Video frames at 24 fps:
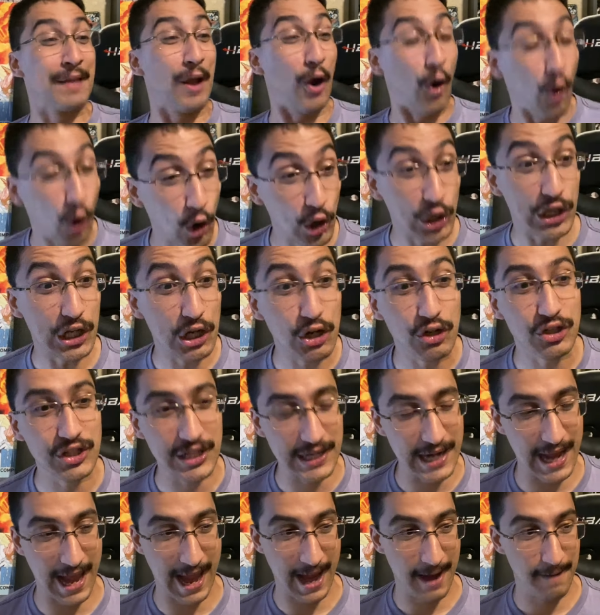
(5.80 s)
Earlier
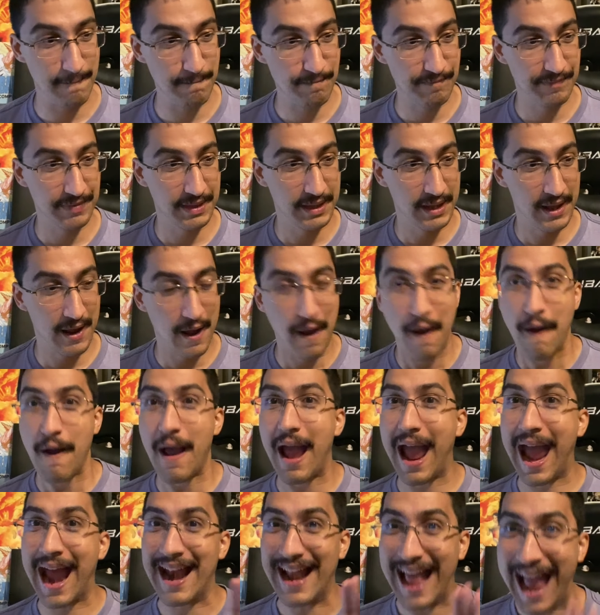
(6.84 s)
today,
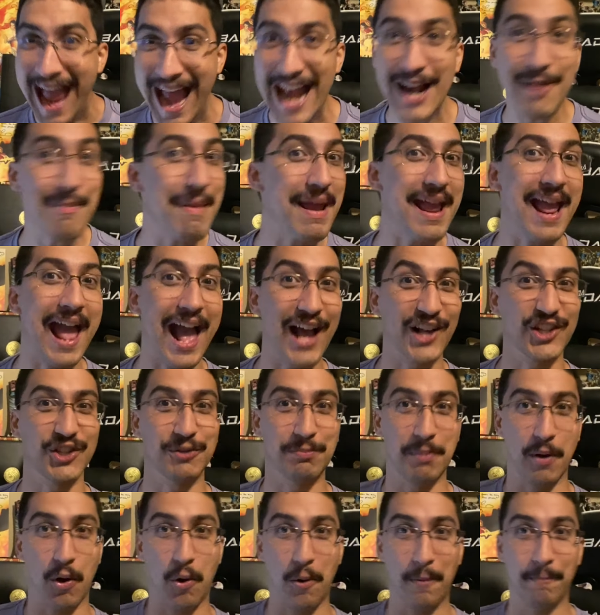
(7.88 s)
at Anime
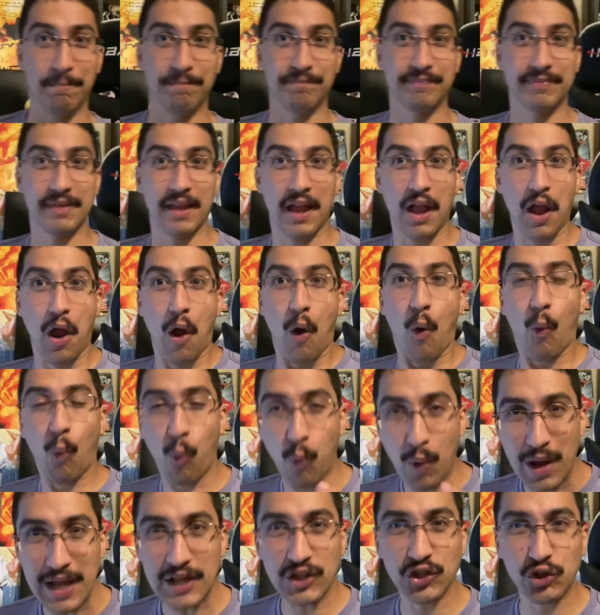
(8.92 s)
Expo,
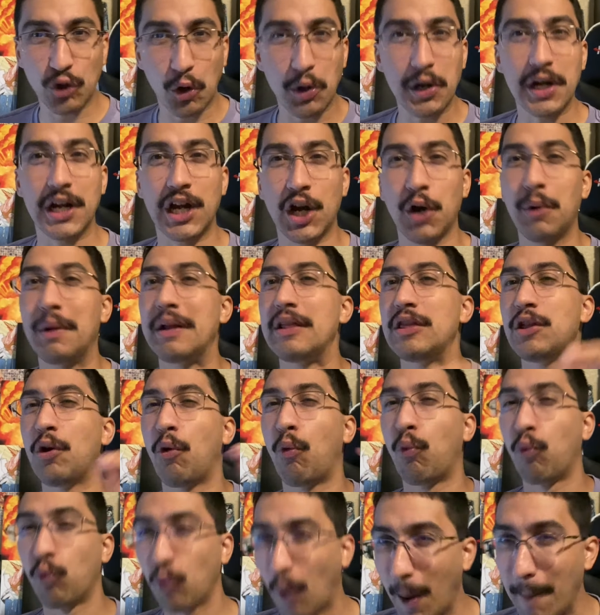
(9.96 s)
we started hearing the
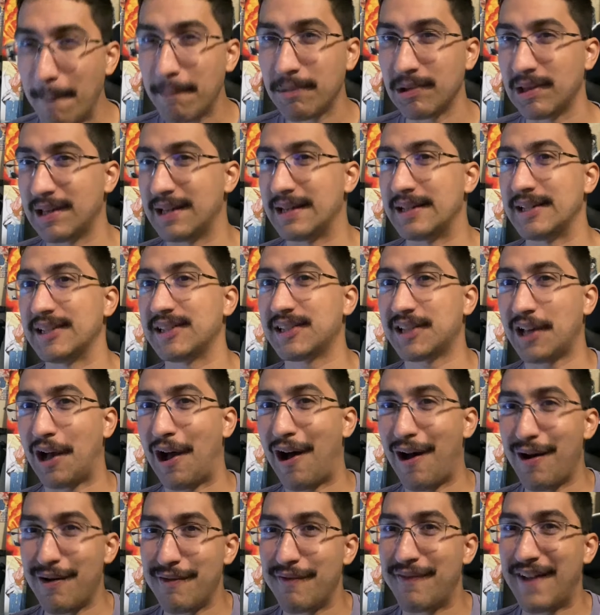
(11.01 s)
rumblings
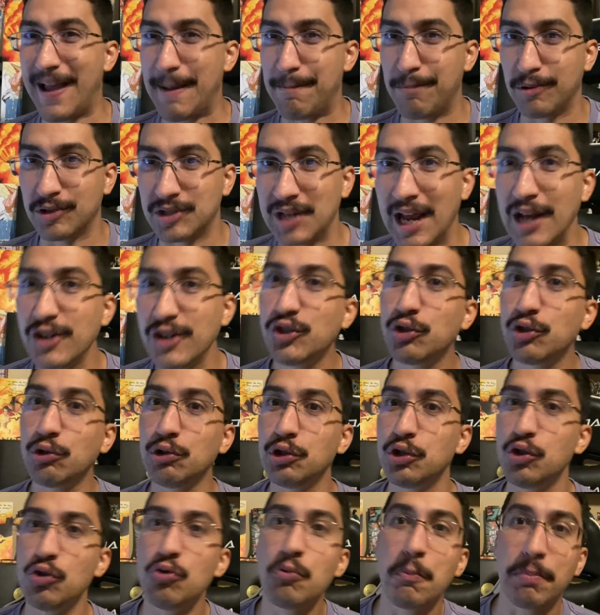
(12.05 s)
of a potential
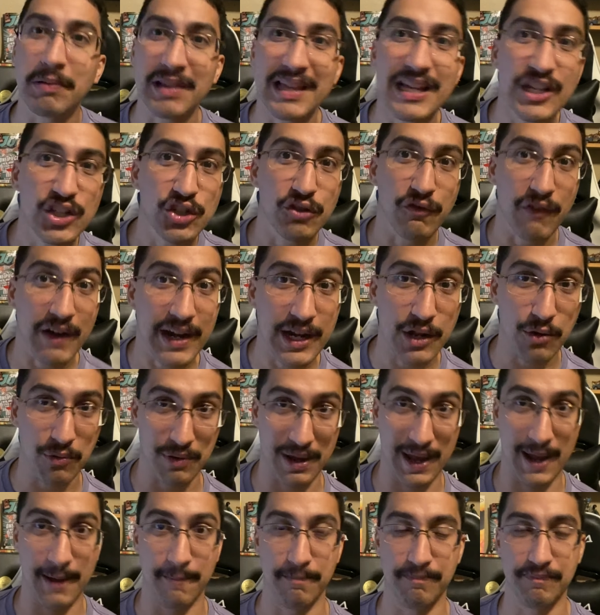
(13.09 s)
new Bleach video
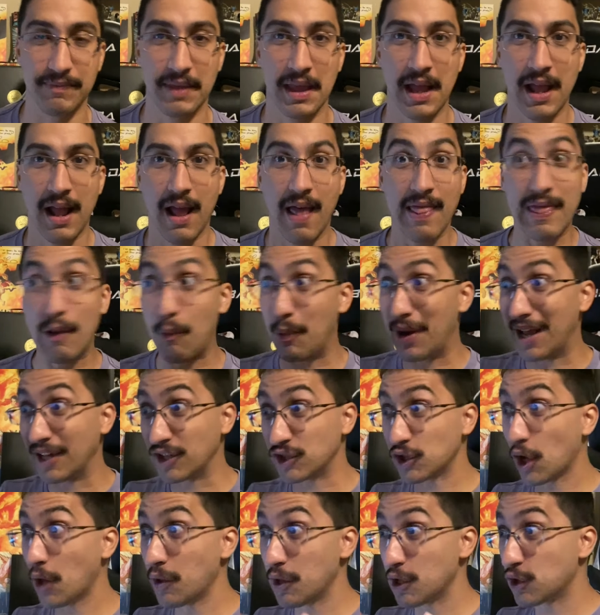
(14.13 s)
game. Then when I
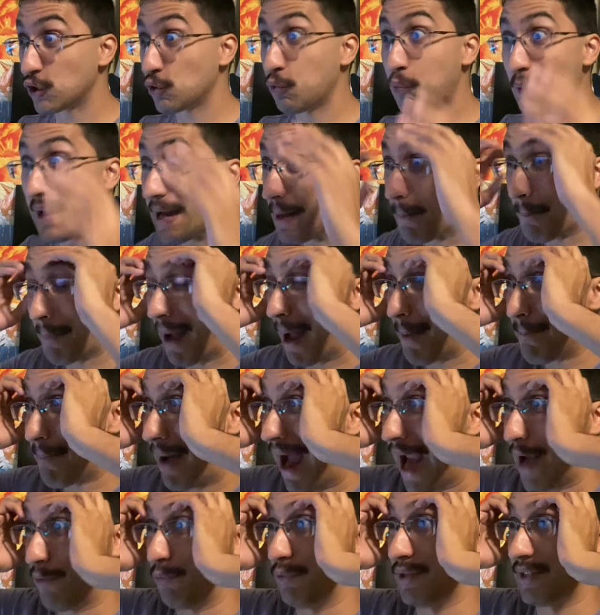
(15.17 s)
saw the tweet, my
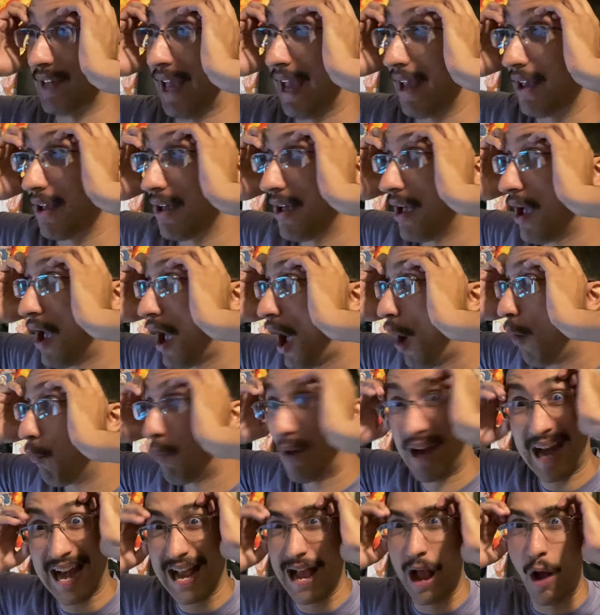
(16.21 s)
mind was like, we're
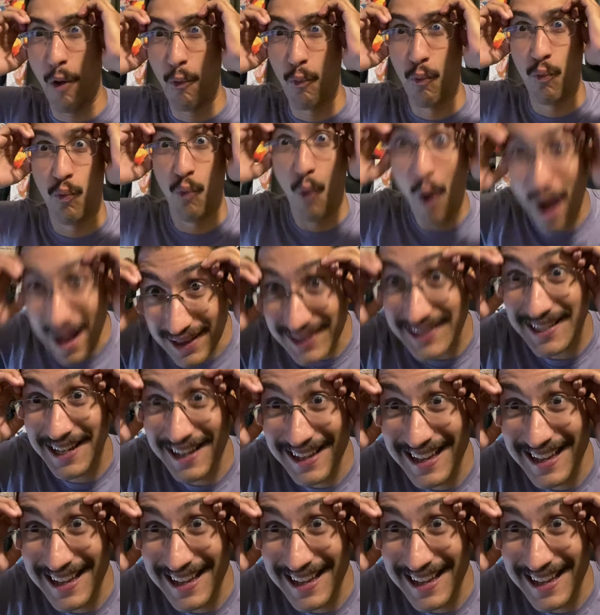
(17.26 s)
getting a what?